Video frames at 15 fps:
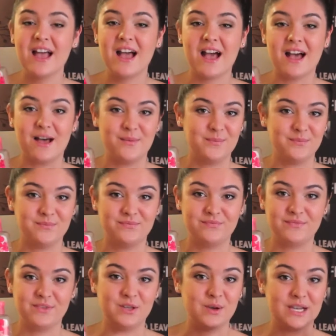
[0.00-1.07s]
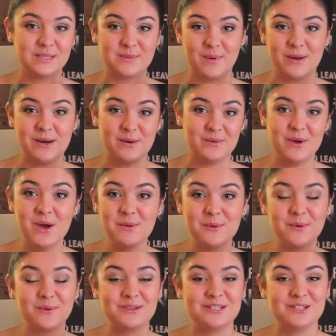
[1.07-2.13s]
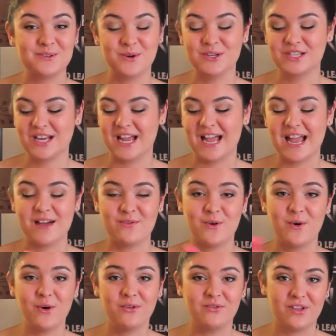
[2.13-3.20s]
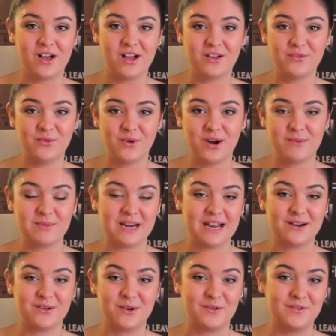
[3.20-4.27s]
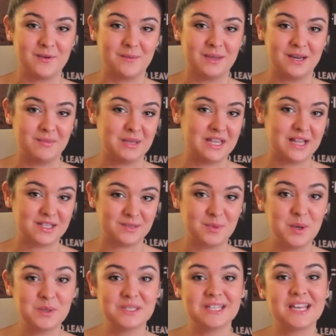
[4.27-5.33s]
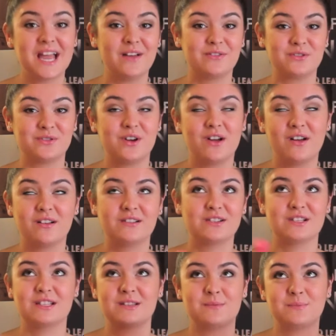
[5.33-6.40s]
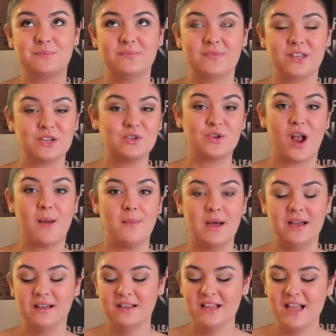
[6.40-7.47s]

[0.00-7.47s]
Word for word: Um, you guys probably don't know, but we went to Georgia. I have a whole vlog for it, but I don't know if I'm going to be allowed to post it after all. Just... drama.